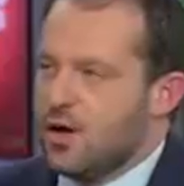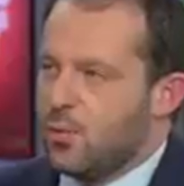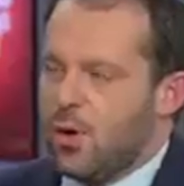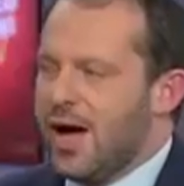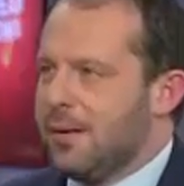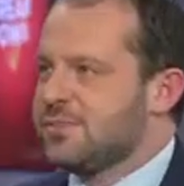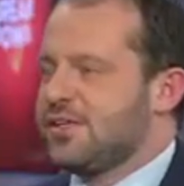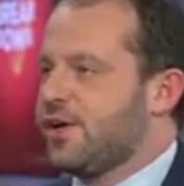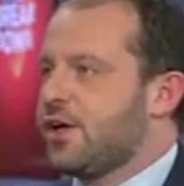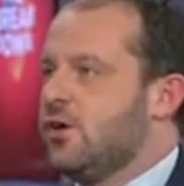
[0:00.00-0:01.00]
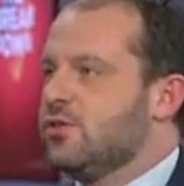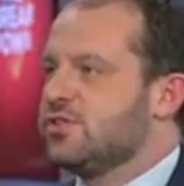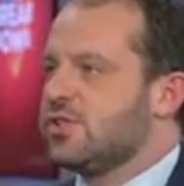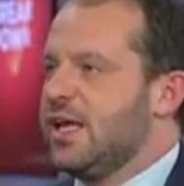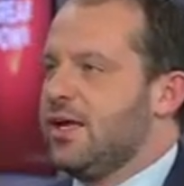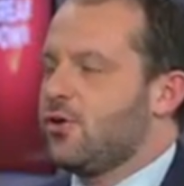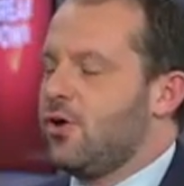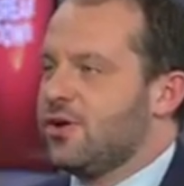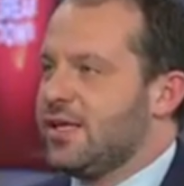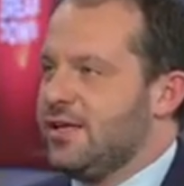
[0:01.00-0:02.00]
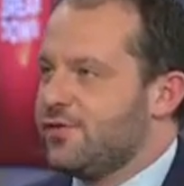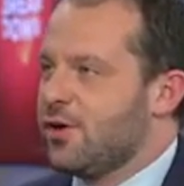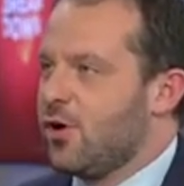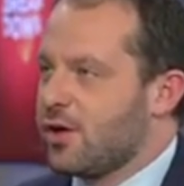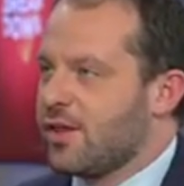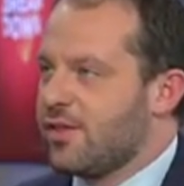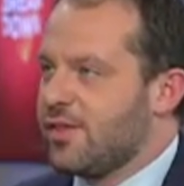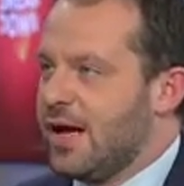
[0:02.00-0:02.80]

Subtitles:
What happens if it goes on even longer than that?